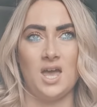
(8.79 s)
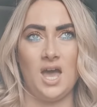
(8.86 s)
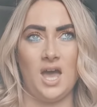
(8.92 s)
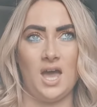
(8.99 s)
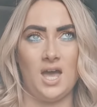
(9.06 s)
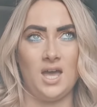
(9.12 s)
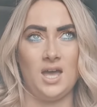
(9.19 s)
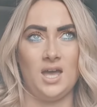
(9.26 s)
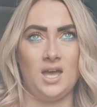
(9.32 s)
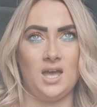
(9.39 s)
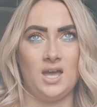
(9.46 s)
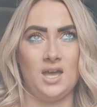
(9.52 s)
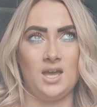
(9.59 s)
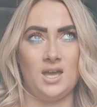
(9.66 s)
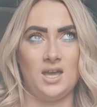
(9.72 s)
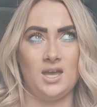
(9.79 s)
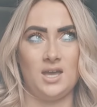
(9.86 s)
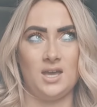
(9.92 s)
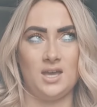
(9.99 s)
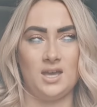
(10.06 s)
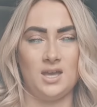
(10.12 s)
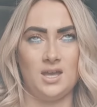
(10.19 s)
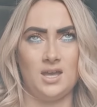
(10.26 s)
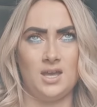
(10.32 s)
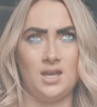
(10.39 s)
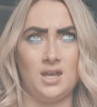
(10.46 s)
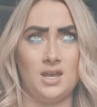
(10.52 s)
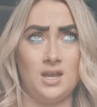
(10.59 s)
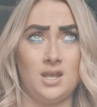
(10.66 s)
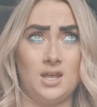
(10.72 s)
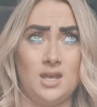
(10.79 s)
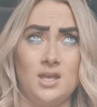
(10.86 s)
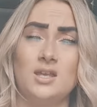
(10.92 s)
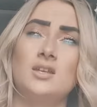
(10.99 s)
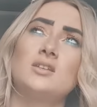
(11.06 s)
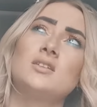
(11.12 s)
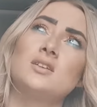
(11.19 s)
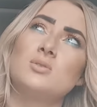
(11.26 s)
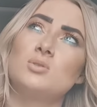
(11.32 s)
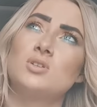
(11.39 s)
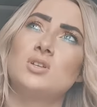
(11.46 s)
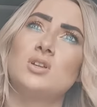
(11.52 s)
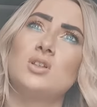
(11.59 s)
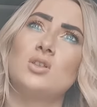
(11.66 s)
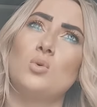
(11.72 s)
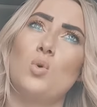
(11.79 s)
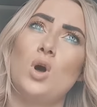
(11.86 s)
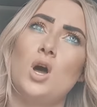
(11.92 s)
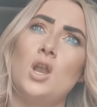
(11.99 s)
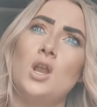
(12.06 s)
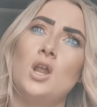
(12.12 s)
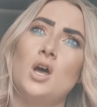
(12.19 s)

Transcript: and there was another one.